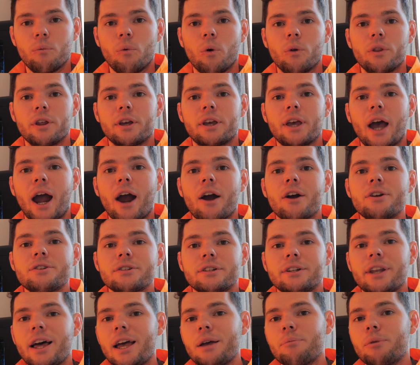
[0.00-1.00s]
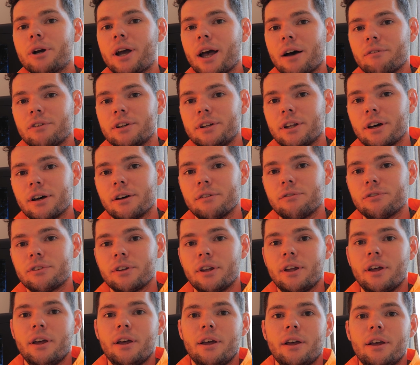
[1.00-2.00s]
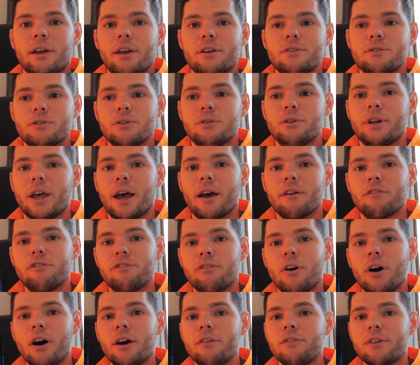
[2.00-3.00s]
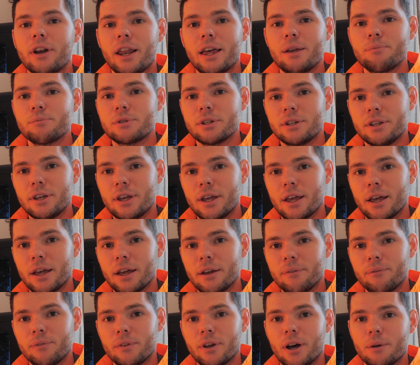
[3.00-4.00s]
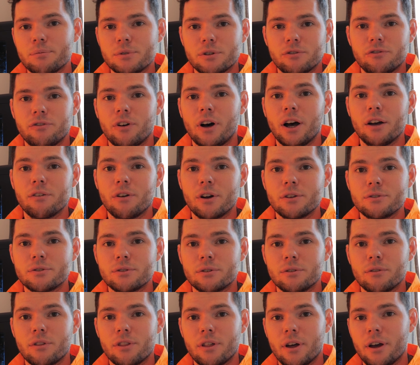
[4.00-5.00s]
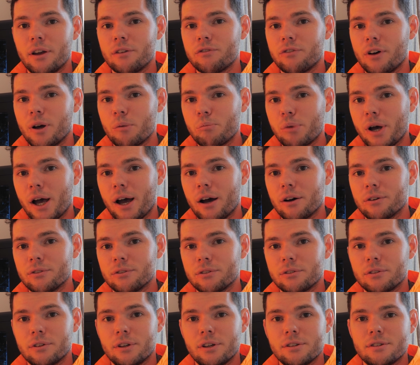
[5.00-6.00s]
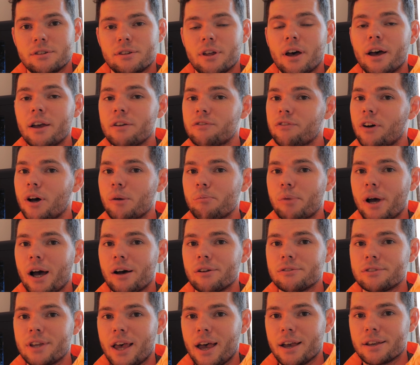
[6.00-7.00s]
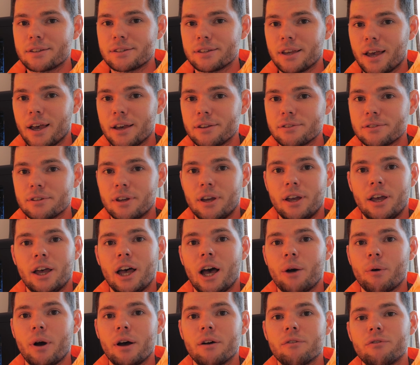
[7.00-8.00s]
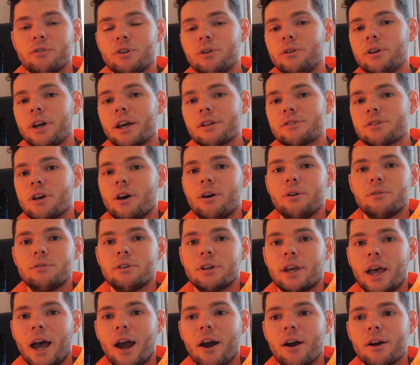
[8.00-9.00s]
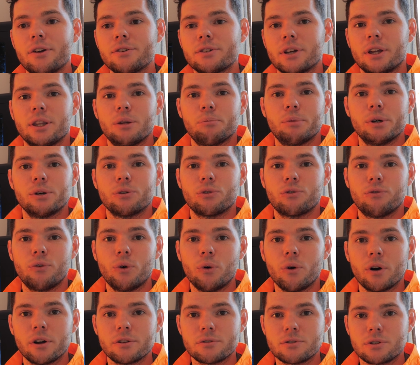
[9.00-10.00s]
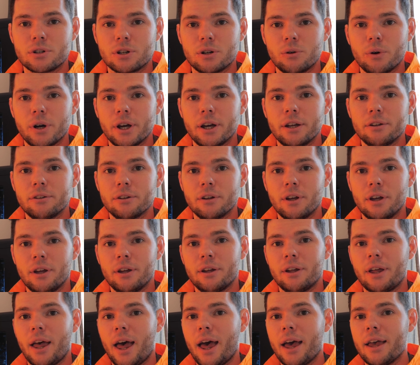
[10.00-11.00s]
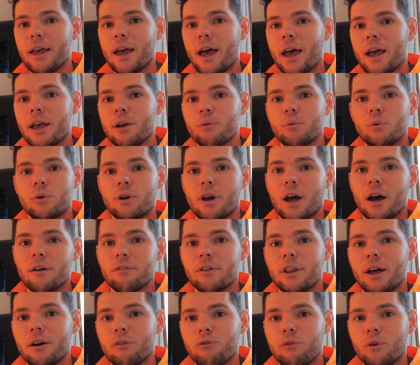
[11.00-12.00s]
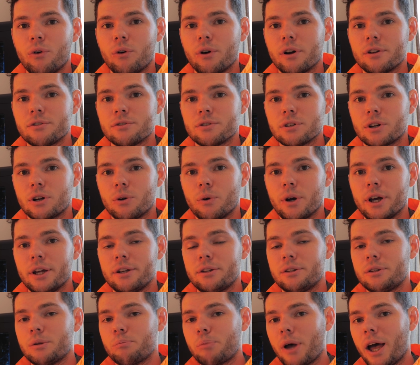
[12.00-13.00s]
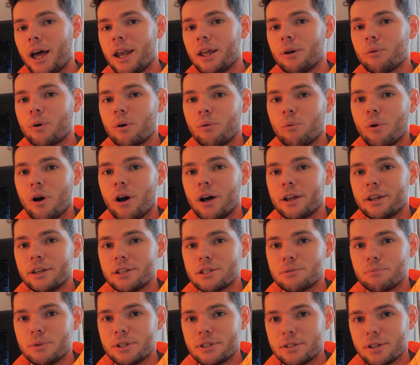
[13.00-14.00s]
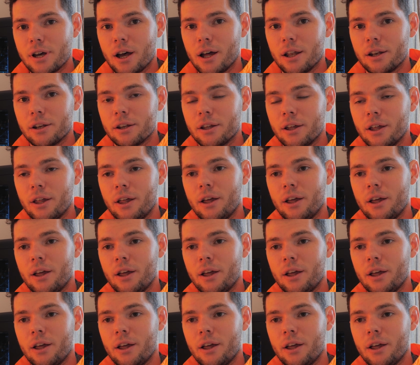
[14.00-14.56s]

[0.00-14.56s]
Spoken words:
What the garage and labour cover does is you get 5 claims a year up to £535. It's £35 excess. However, if you get towed to a garage and the bill's 400 quid, AA will cover that 400 quid depending what work needs to be done.